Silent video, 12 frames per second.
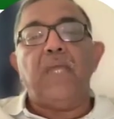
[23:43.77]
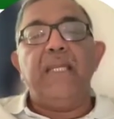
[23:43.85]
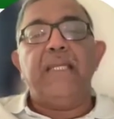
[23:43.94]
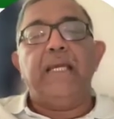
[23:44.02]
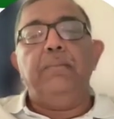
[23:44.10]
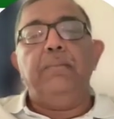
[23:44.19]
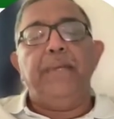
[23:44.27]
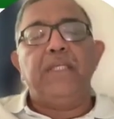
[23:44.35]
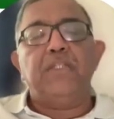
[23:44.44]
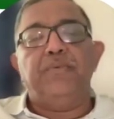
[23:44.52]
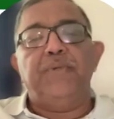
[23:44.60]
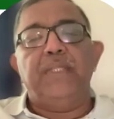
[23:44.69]
It can be
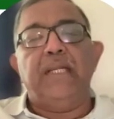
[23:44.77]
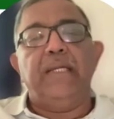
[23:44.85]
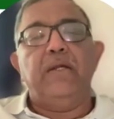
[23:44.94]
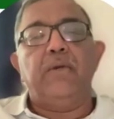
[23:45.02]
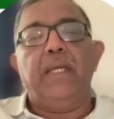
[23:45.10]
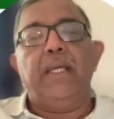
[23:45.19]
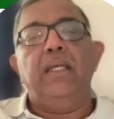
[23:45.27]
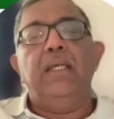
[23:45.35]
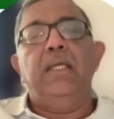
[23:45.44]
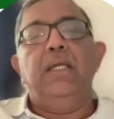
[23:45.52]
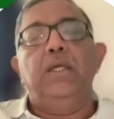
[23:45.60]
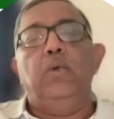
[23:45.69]
mixed with lidocaine,
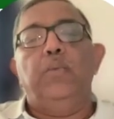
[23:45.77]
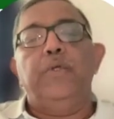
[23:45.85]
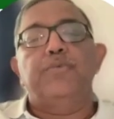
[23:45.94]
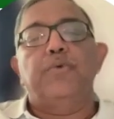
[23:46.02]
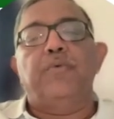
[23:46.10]
which